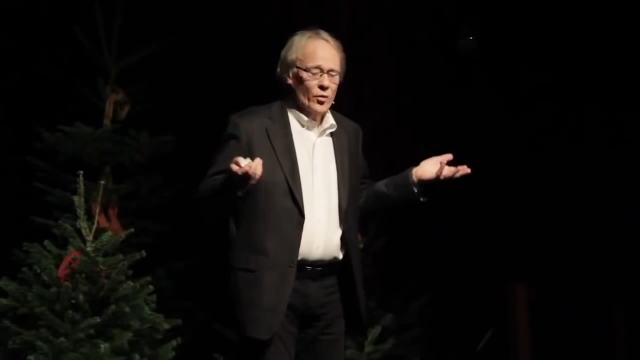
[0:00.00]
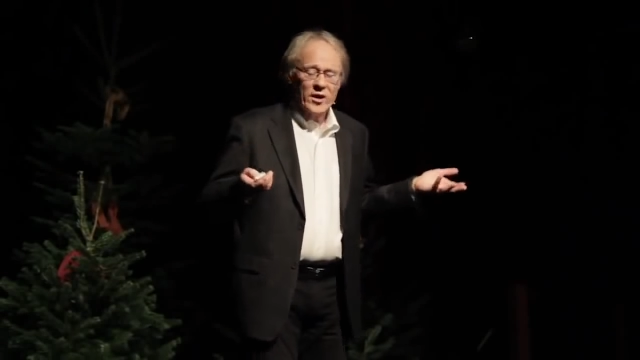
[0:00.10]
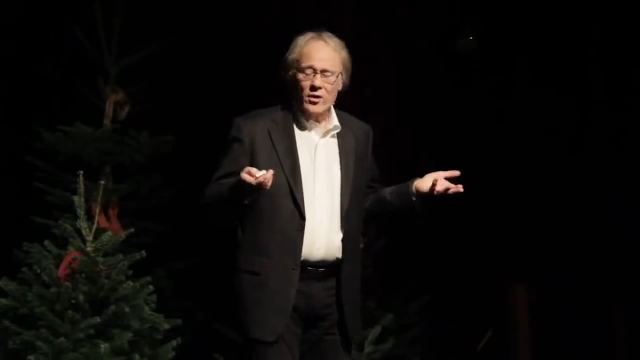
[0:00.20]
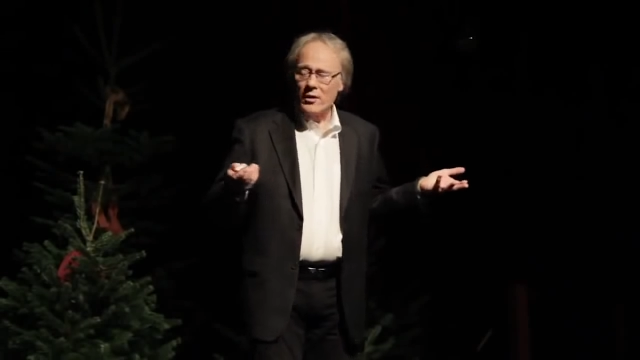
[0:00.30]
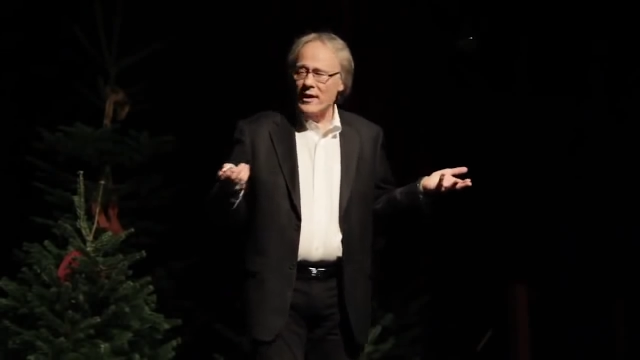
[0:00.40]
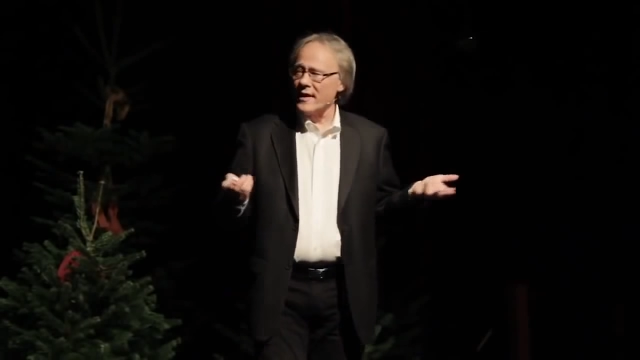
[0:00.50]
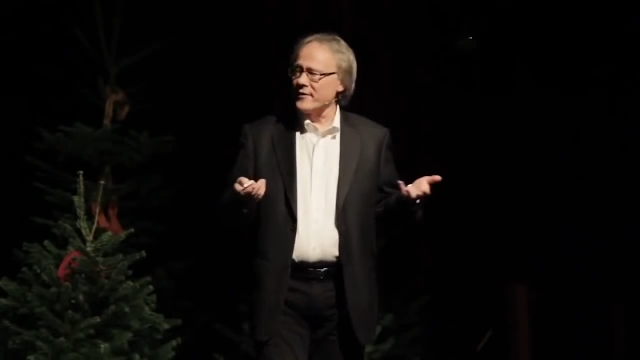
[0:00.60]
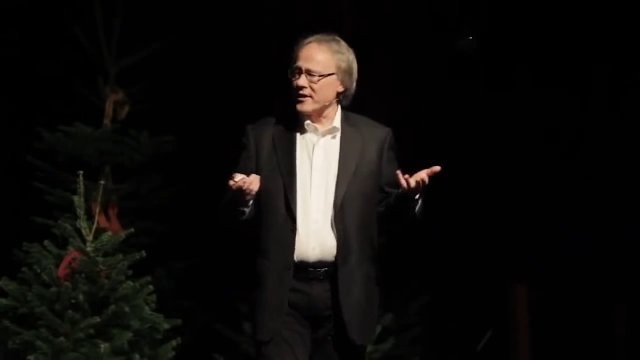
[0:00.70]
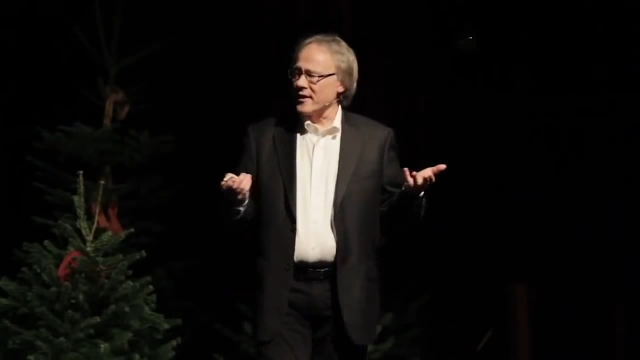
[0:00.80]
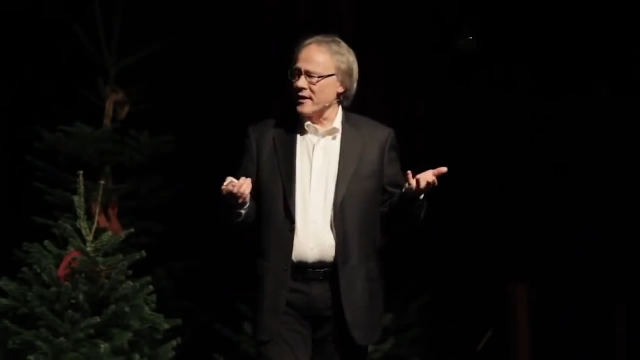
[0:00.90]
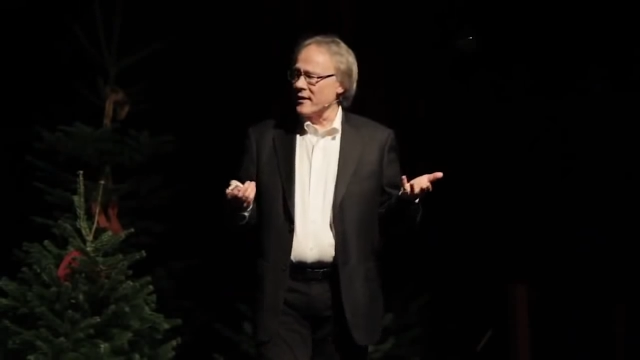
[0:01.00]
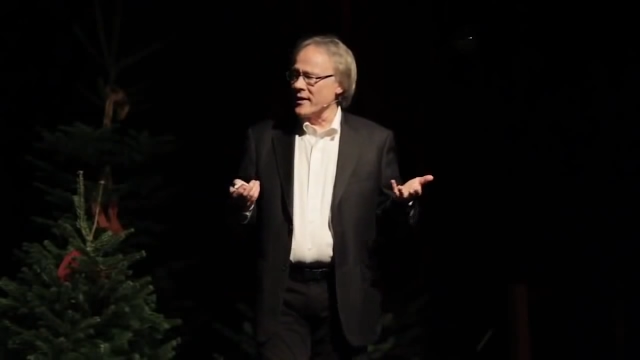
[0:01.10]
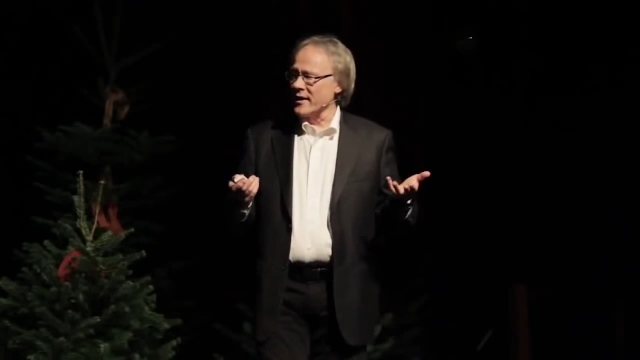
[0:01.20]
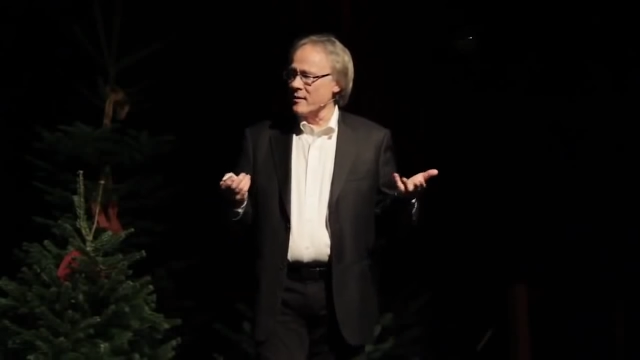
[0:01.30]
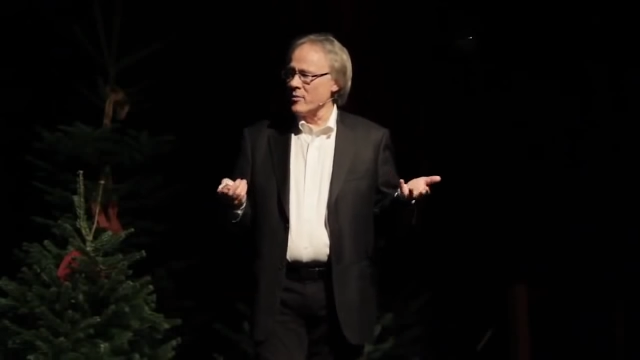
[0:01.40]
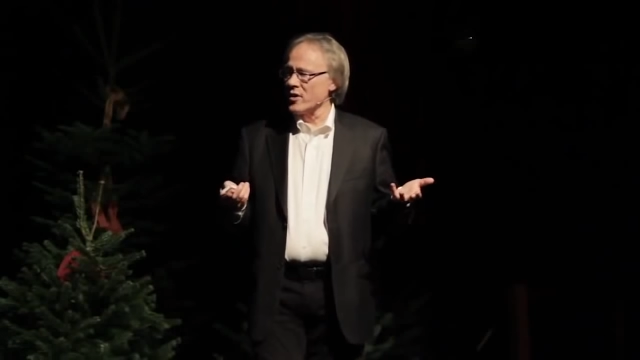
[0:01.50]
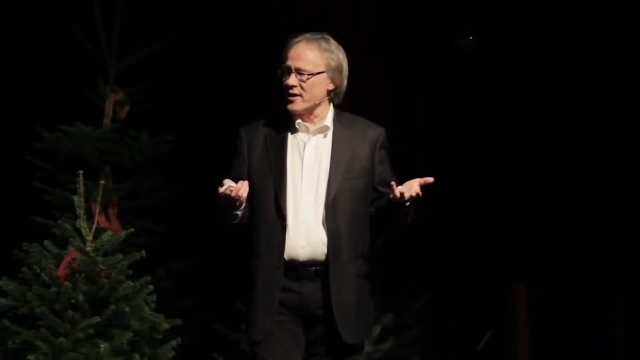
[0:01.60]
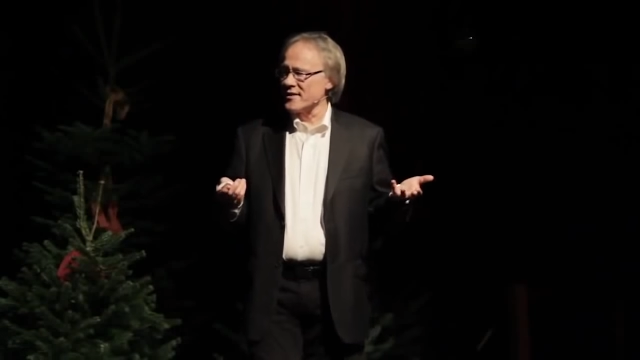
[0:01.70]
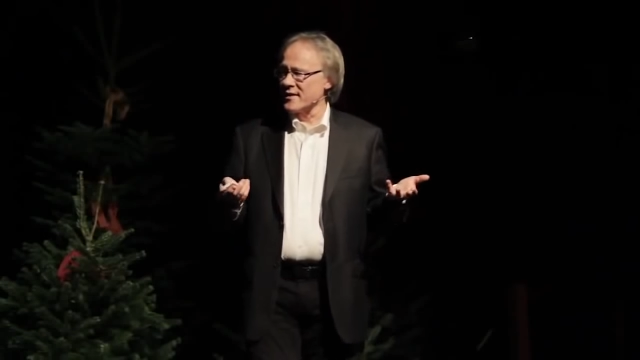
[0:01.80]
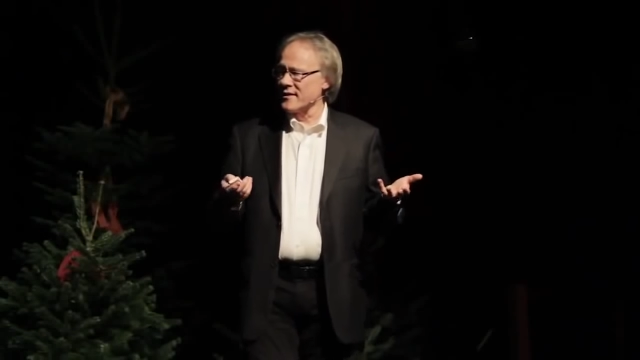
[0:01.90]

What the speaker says: We all have it in our bodies,